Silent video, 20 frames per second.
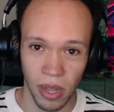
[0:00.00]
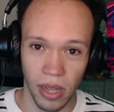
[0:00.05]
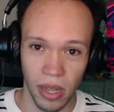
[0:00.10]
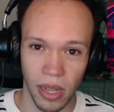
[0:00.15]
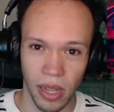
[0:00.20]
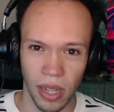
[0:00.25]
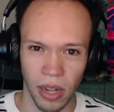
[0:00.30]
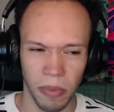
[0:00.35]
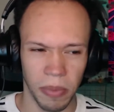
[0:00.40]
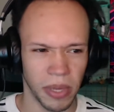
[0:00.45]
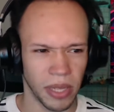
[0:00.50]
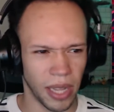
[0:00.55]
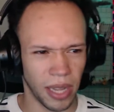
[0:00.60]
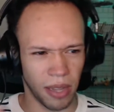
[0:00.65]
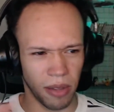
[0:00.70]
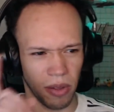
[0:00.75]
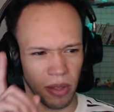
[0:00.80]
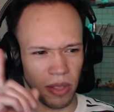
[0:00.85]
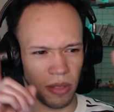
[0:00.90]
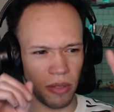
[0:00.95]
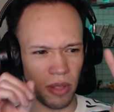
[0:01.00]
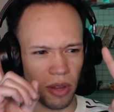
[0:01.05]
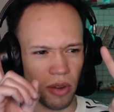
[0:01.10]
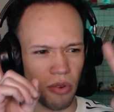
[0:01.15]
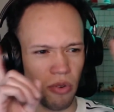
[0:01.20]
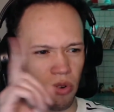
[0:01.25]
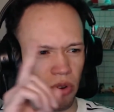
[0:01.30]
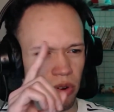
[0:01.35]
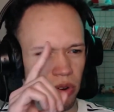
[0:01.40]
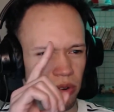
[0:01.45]
It'll be like in the
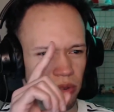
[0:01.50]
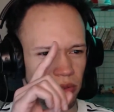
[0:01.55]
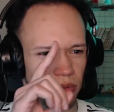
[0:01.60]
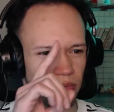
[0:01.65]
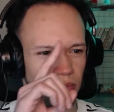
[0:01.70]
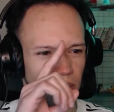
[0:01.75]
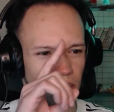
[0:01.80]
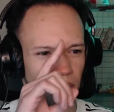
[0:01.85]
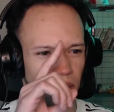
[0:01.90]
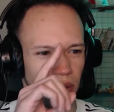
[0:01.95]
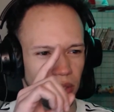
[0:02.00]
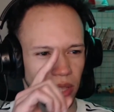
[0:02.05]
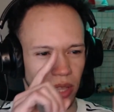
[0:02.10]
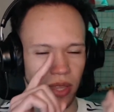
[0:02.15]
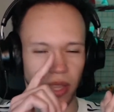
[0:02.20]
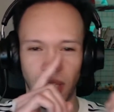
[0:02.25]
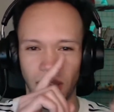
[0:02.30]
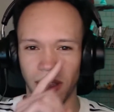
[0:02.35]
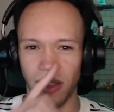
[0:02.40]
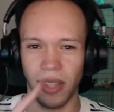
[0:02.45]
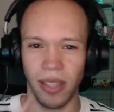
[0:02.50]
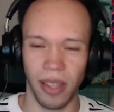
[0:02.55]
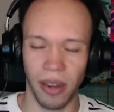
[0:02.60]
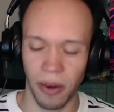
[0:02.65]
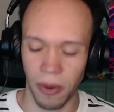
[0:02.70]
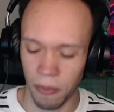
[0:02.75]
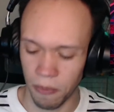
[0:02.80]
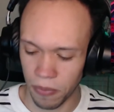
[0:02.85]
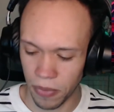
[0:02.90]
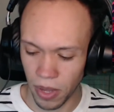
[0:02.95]
corner right there, I think. Yeah, in there.
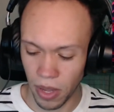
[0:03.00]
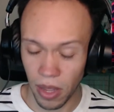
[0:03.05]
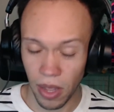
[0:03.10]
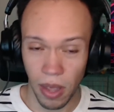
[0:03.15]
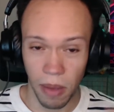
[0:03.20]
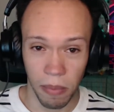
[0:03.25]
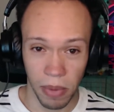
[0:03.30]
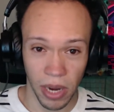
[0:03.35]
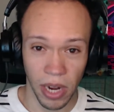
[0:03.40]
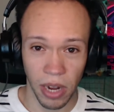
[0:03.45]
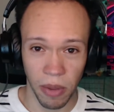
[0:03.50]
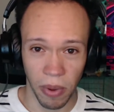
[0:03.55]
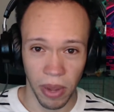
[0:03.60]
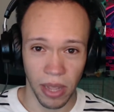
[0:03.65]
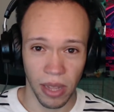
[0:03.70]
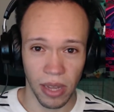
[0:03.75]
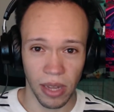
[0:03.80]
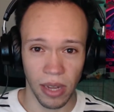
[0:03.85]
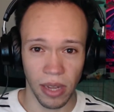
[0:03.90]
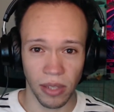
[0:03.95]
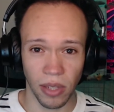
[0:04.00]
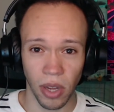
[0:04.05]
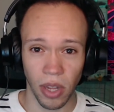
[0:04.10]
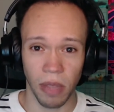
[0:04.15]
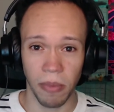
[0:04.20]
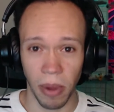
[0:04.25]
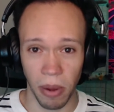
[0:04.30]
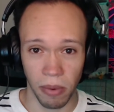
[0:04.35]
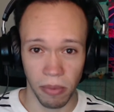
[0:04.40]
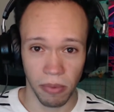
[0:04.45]
But anyway, talking
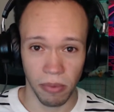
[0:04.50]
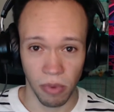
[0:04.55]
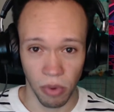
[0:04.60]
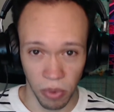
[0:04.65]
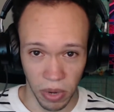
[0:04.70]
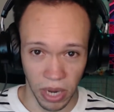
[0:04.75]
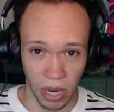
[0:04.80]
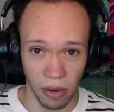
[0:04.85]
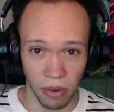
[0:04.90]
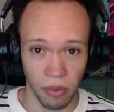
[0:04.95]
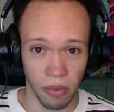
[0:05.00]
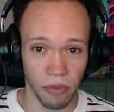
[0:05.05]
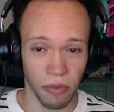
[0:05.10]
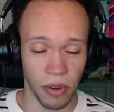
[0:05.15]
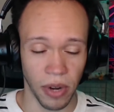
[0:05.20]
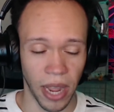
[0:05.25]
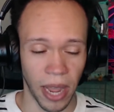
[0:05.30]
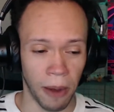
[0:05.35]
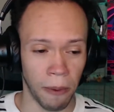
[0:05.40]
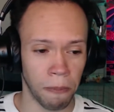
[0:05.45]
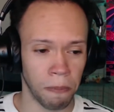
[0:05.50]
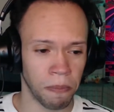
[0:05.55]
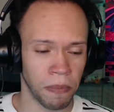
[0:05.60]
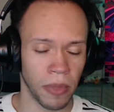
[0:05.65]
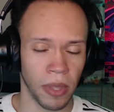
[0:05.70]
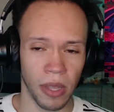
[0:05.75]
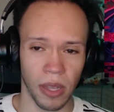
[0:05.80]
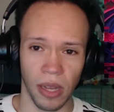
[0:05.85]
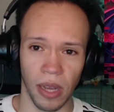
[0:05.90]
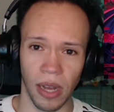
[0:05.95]
about green for now,
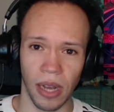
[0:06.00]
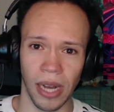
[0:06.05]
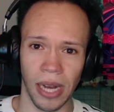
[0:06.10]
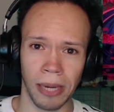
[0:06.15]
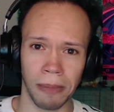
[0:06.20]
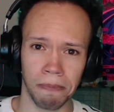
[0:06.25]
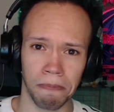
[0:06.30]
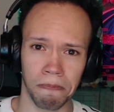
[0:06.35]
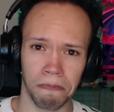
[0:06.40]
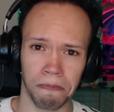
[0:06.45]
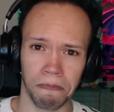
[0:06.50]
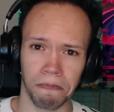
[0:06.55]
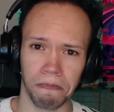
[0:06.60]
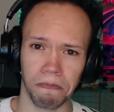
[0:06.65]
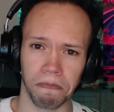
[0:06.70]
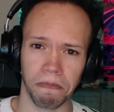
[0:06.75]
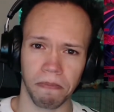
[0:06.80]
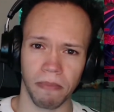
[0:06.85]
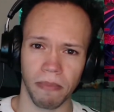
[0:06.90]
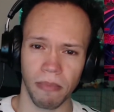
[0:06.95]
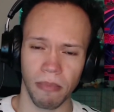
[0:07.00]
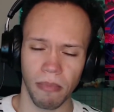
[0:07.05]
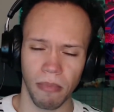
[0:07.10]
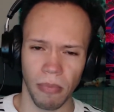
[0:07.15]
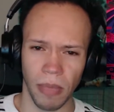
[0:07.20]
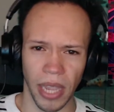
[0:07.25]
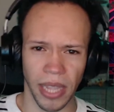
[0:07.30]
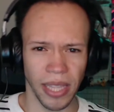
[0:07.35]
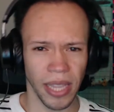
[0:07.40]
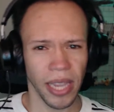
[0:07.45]
it
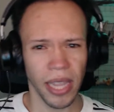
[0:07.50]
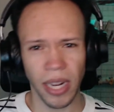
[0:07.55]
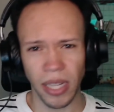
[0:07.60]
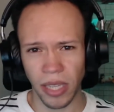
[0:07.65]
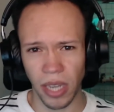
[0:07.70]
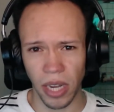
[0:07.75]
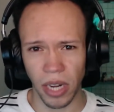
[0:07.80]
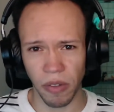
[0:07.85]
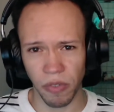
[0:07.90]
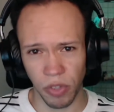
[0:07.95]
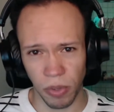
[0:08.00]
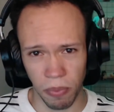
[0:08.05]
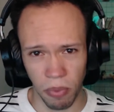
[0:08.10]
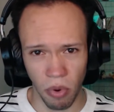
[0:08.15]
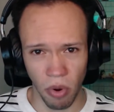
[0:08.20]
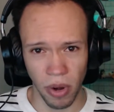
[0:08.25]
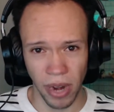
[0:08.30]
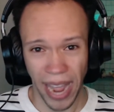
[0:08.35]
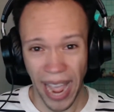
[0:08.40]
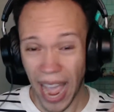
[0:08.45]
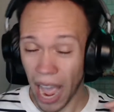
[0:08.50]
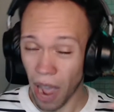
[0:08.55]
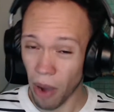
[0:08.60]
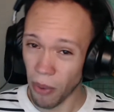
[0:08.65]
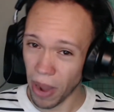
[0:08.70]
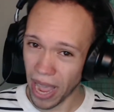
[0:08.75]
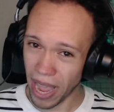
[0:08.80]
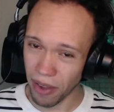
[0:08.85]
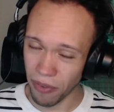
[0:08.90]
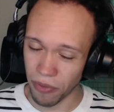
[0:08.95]
didn't get a ton of support.
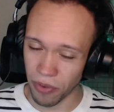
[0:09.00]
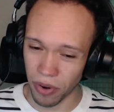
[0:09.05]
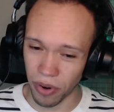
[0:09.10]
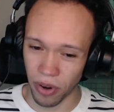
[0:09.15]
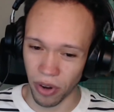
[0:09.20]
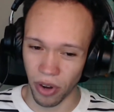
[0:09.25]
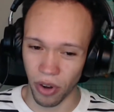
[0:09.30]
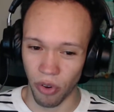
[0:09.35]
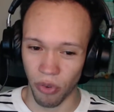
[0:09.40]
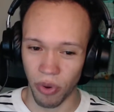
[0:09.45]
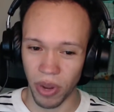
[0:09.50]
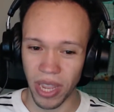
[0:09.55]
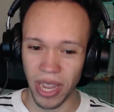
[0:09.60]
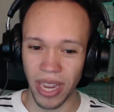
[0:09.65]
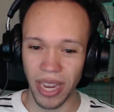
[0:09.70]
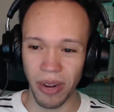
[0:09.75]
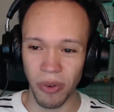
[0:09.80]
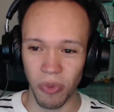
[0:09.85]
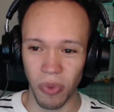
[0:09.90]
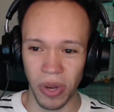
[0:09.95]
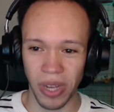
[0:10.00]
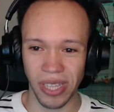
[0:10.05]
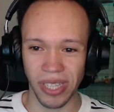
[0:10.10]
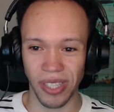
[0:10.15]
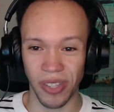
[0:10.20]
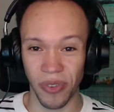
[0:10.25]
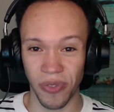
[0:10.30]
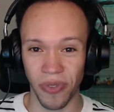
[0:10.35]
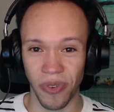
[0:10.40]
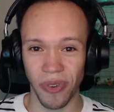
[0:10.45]
However, green was
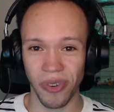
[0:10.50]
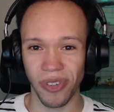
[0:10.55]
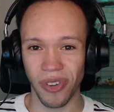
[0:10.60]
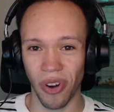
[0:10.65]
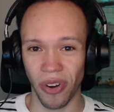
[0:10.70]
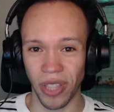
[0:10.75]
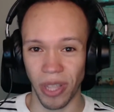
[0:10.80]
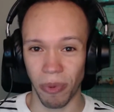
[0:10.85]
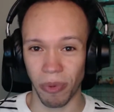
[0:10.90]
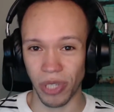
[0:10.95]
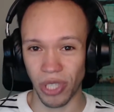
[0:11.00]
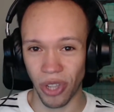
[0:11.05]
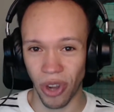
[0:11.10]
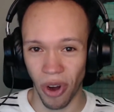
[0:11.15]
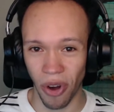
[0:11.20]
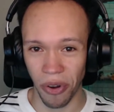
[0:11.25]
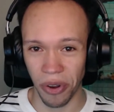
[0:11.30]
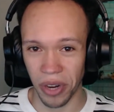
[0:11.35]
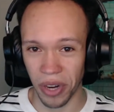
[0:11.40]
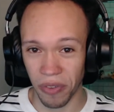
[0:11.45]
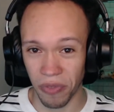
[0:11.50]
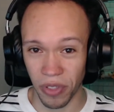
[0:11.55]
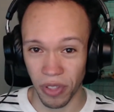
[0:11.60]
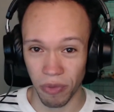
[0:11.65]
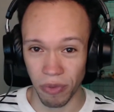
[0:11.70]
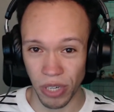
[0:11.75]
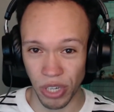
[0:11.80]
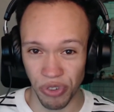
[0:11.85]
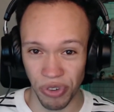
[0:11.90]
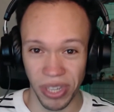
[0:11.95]
the first card that was targeted for the
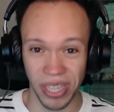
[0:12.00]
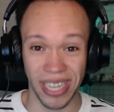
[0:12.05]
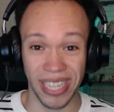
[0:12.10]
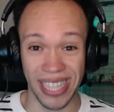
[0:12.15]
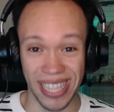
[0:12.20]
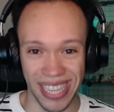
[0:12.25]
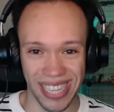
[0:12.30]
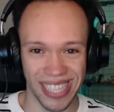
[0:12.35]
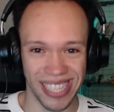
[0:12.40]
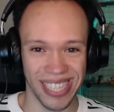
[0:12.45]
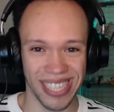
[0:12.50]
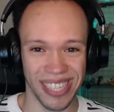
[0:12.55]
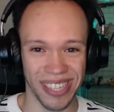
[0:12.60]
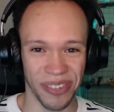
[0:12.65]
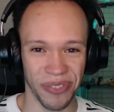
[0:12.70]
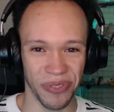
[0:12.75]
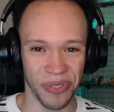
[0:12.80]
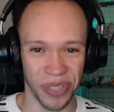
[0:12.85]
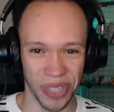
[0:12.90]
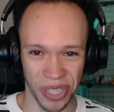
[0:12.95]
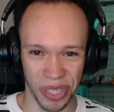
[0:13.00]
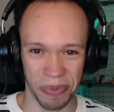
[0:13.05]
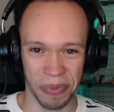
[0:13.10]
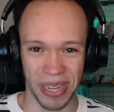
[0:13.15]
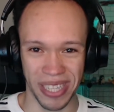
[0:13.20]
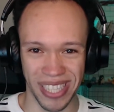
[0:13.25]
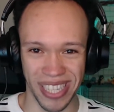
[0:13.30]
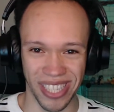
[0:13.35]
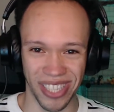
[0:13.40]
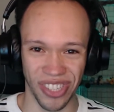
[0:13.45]
restricted list for
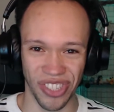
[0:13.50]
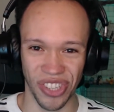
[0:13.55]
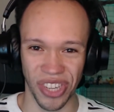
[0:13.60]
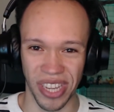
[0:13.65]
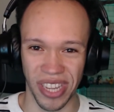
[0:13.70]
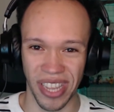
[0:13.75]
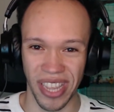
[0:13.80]
Digimon TCG.